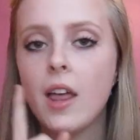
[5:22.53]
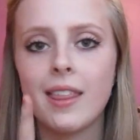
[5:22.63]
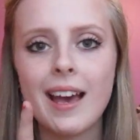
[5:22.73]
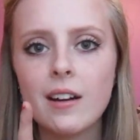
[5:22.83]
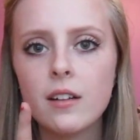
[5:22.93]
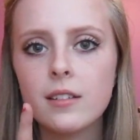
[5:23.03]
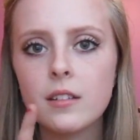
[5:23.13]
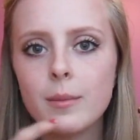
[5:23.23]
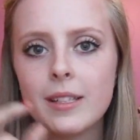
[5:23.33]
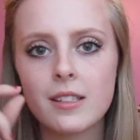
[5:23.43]
that hurt a
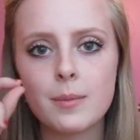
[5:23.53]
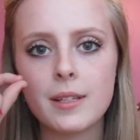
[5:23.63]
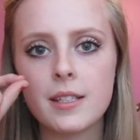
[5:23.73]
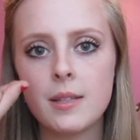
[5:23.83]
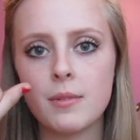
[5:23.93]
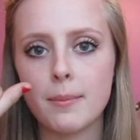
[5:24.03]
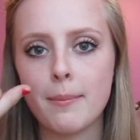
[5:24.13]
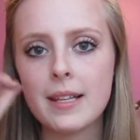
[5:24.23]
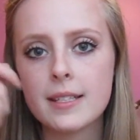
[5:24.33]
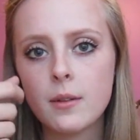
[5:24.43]
little bit just because he was
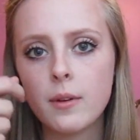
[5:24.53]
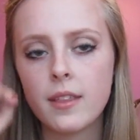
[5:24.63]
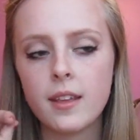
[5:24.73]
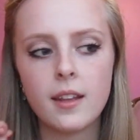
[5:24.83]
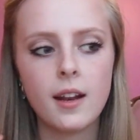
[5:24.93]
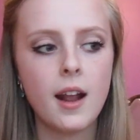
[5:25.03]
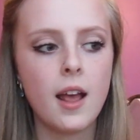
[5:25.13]
messing with it.